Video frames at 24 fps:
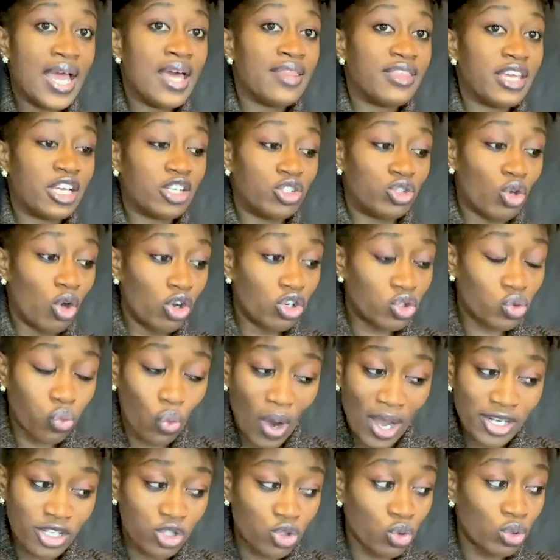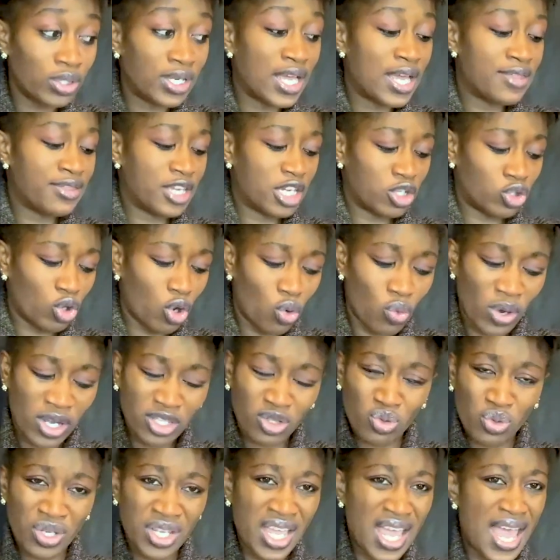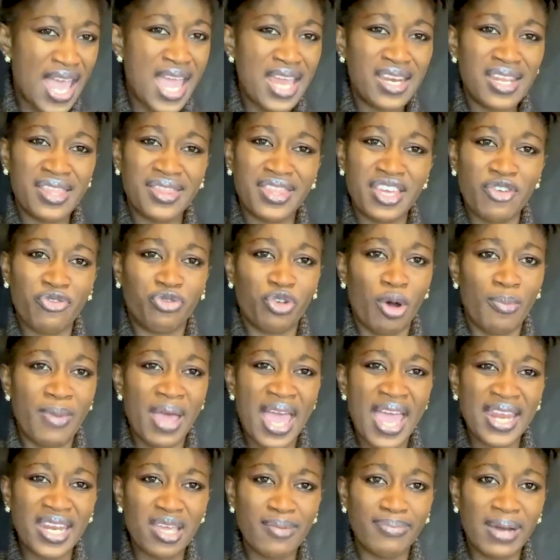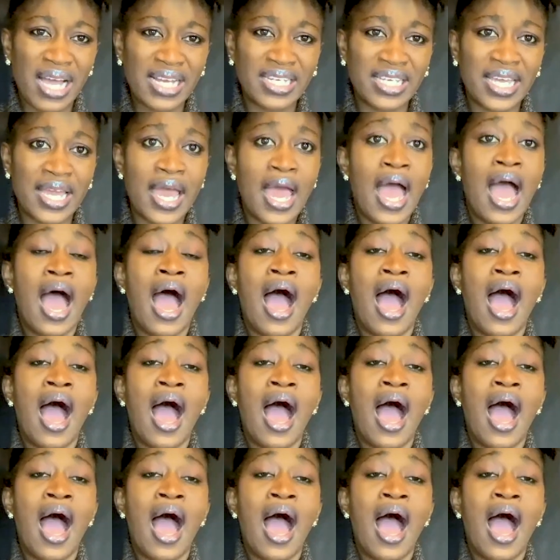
They don't want to learn. They don't want to hear anything from anybody.